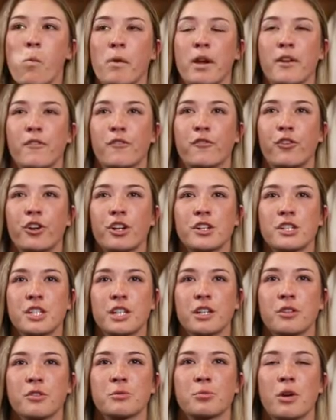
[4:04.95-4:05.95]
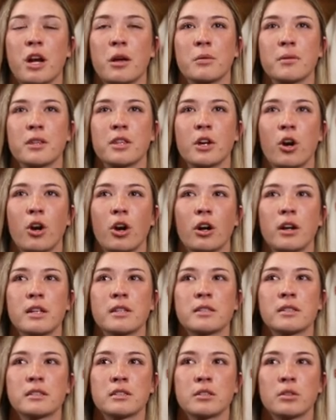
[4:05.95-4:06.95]
My first year was probably the
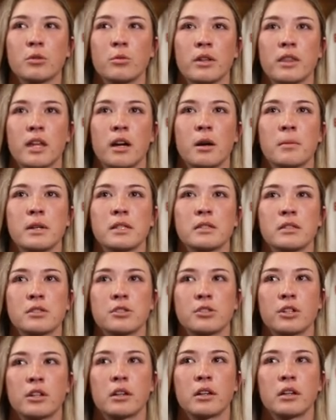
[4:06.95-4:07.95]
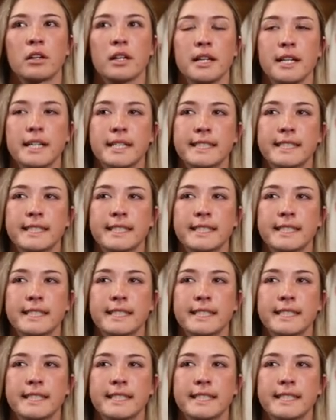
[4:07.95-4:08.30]
hardest without my sister.